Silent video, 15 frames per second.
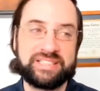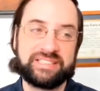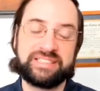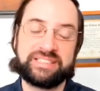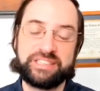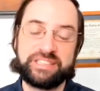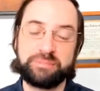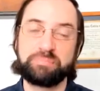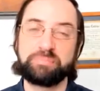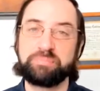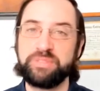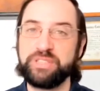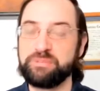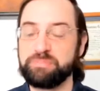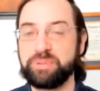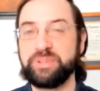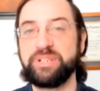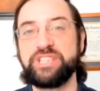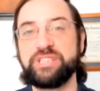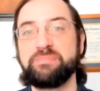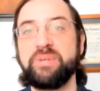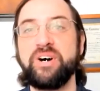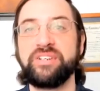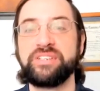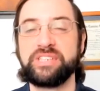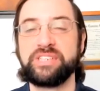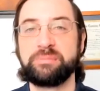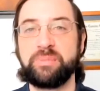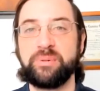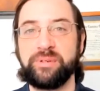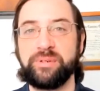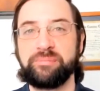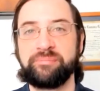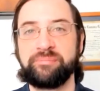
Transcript: is pretty small at this point.